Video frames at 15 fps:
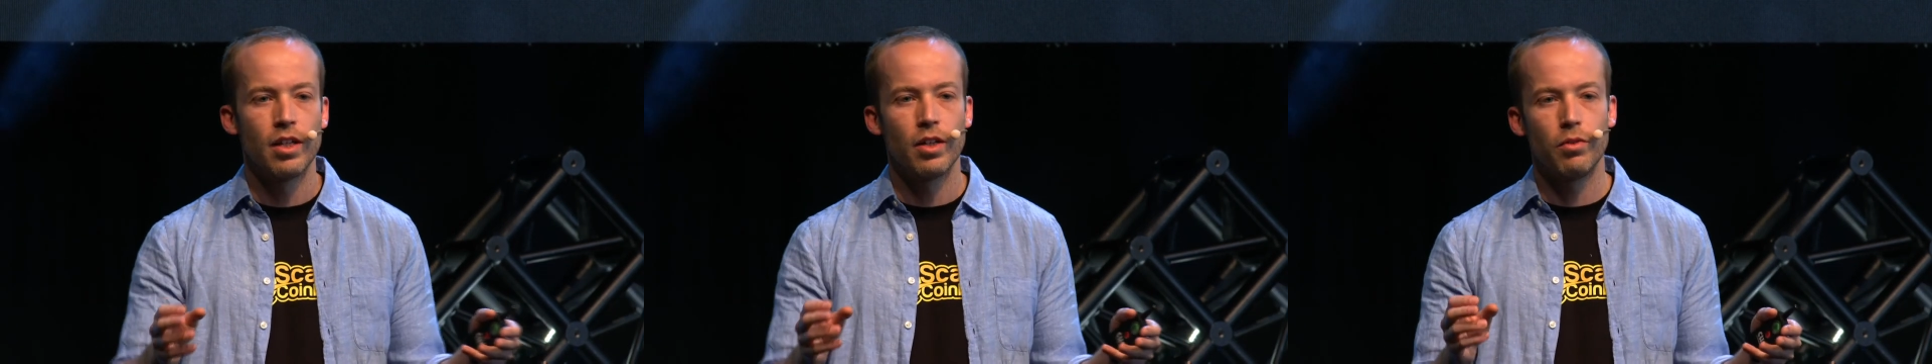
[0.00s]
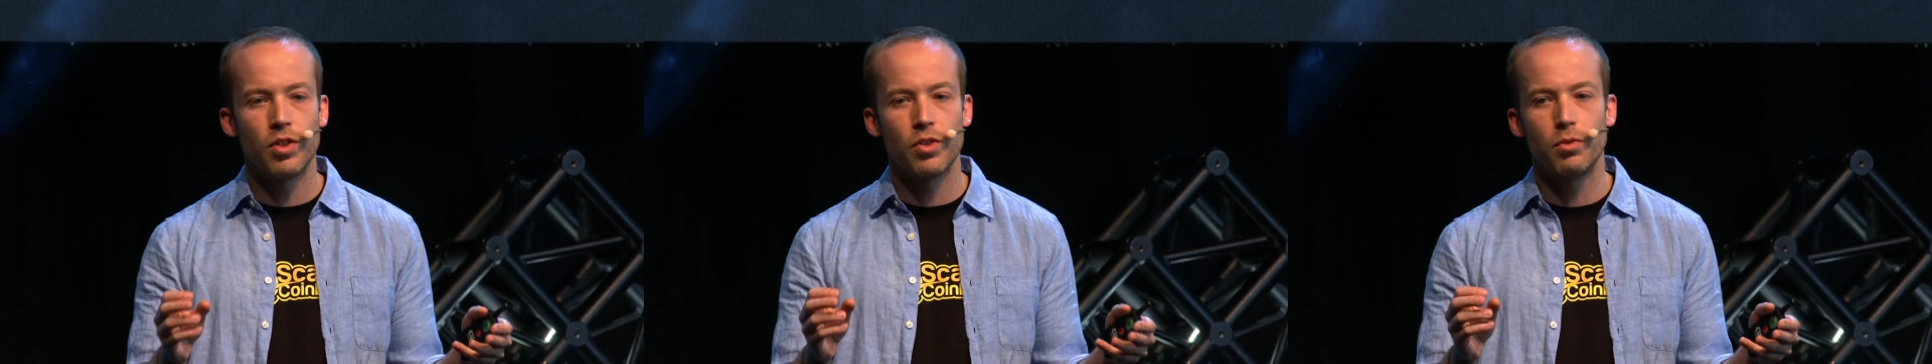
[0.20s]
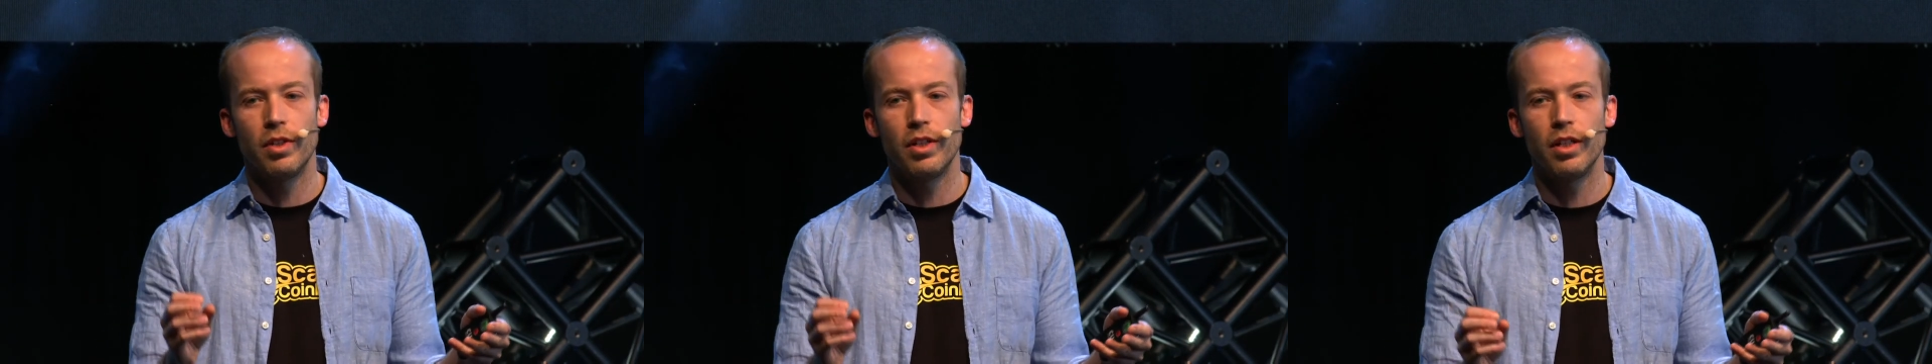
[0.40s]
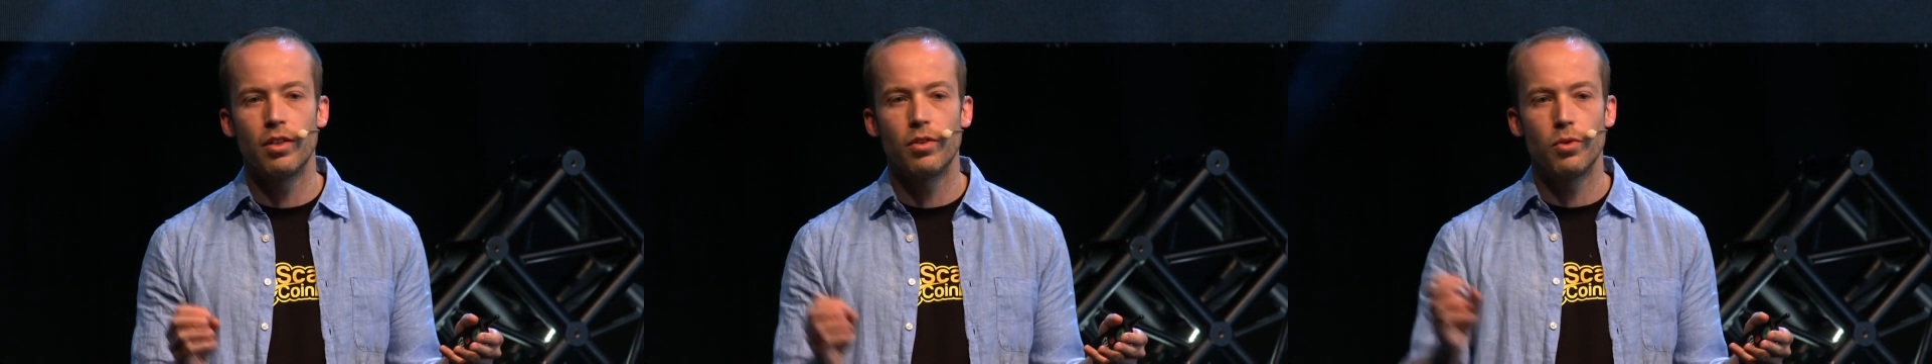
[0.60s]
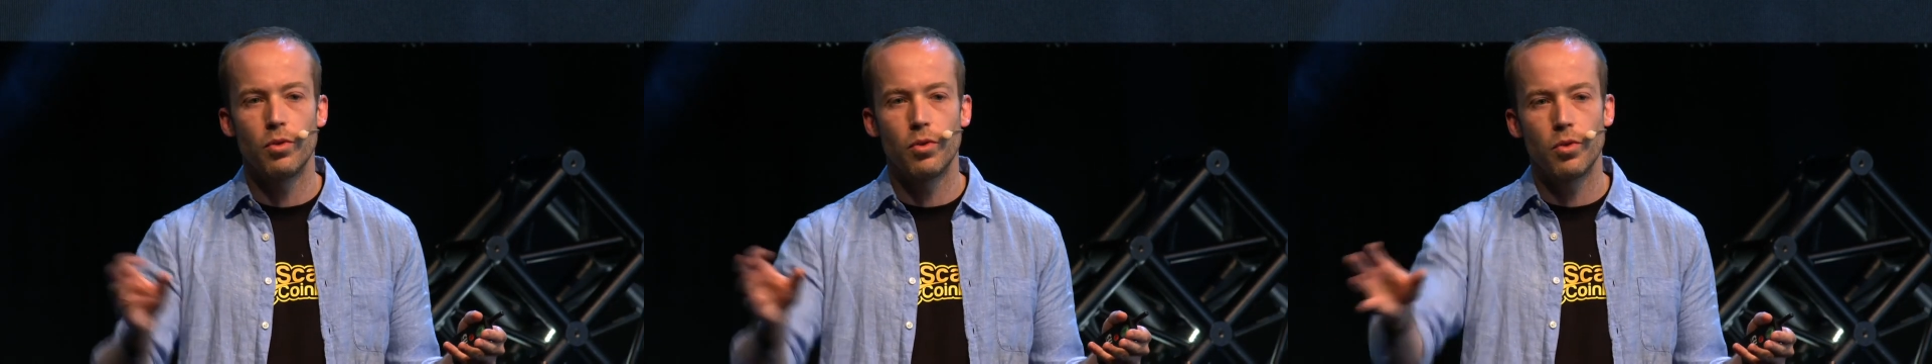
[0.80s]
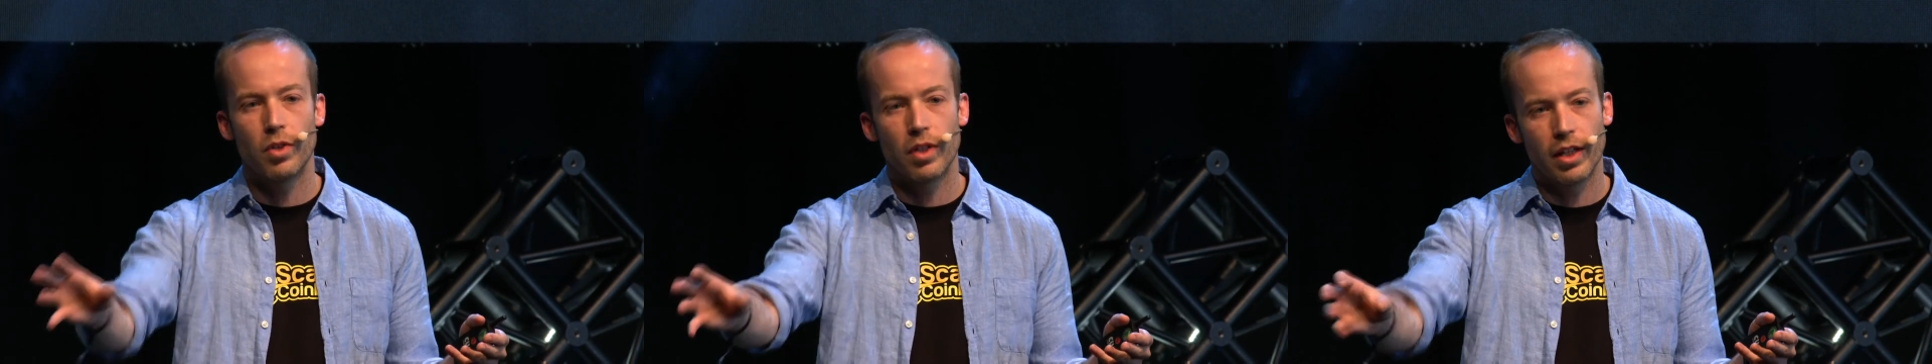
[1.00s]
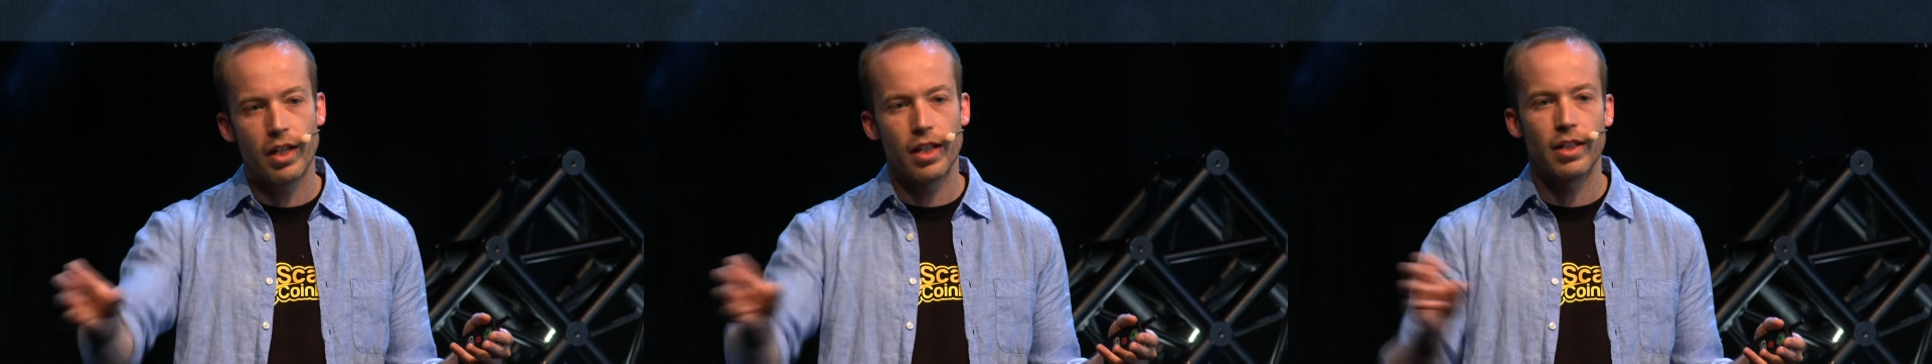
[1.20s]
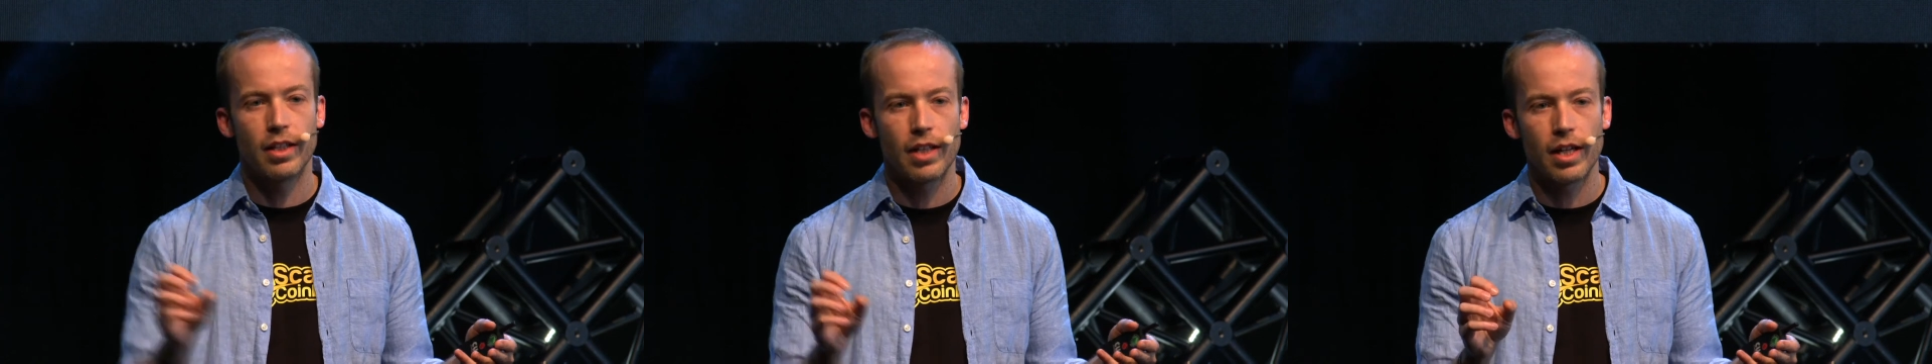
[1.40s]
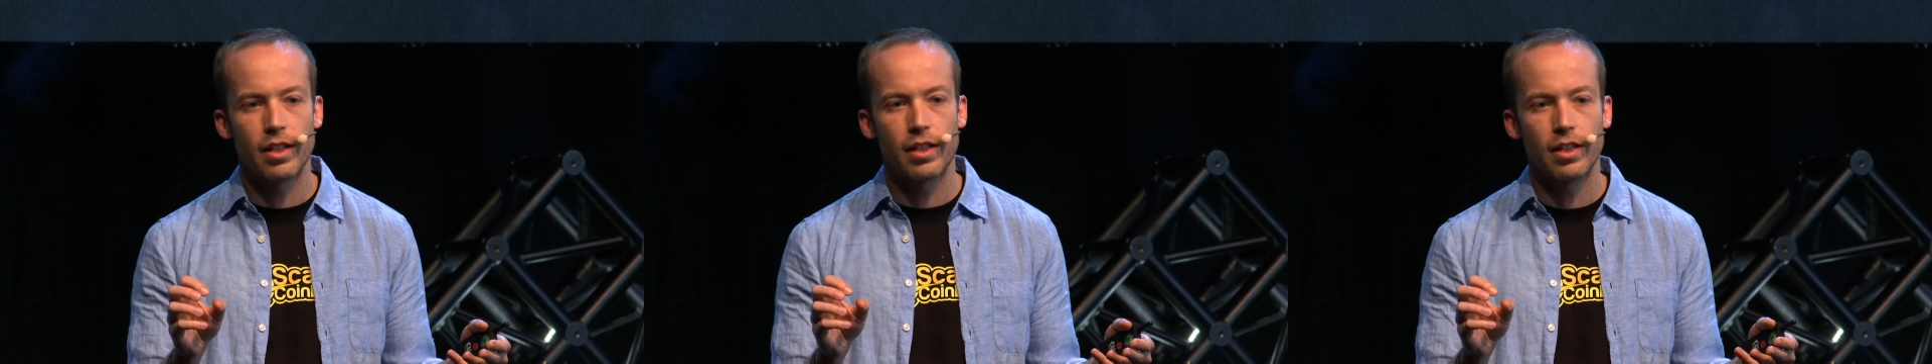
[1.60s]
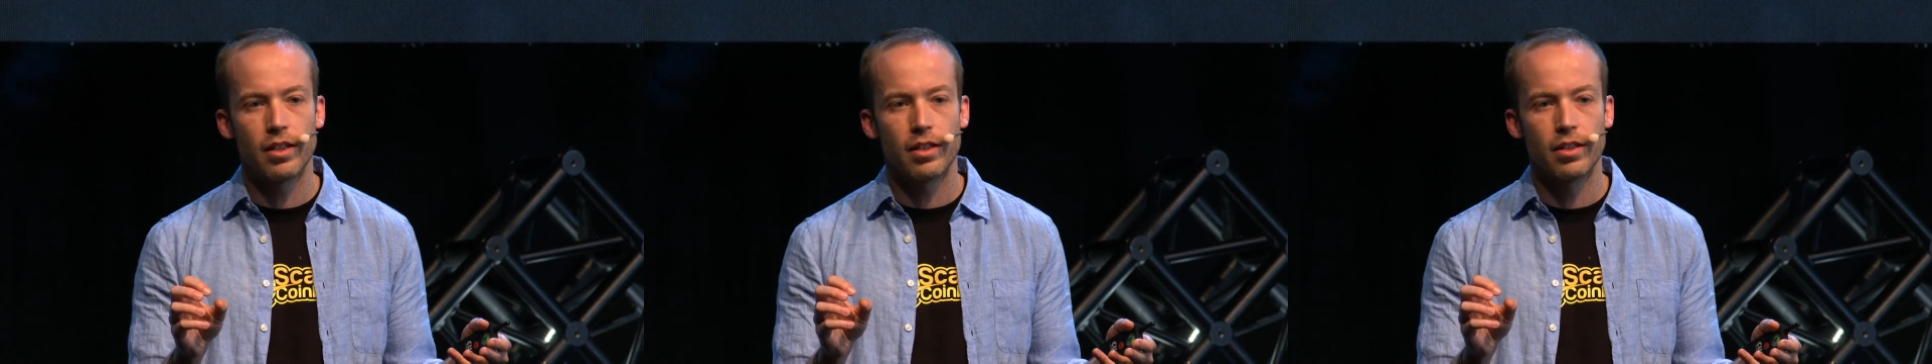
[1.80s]
which will need to get
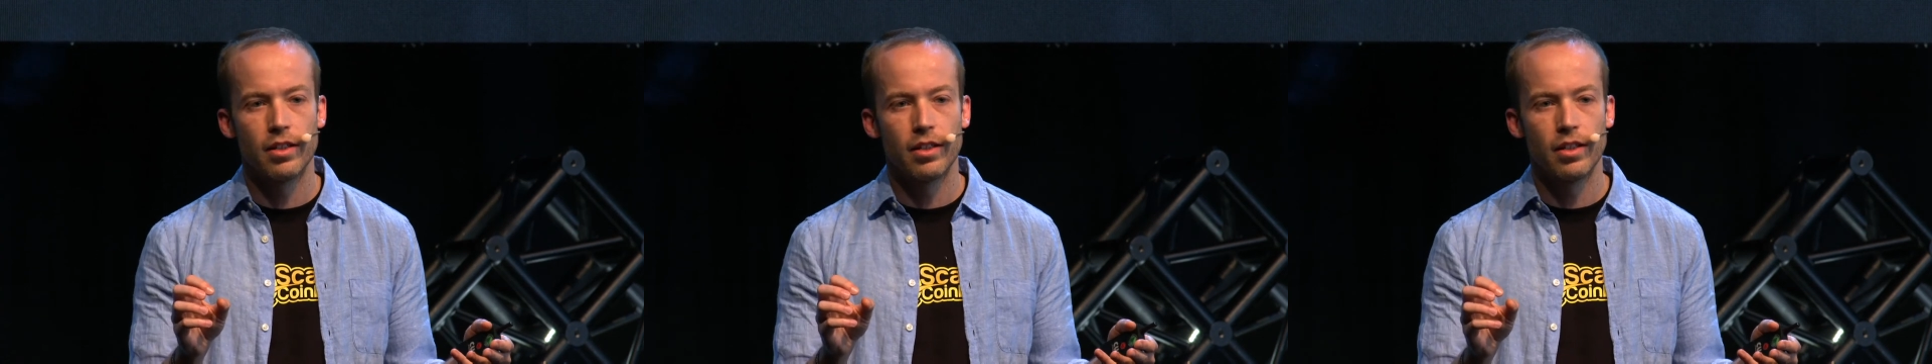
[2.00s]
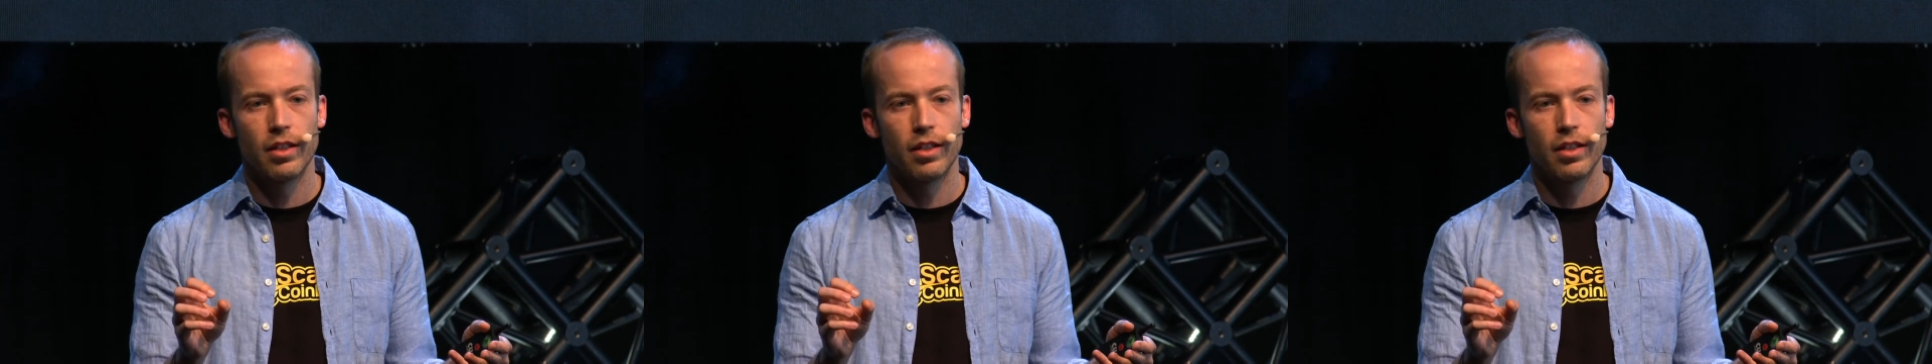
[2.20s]
data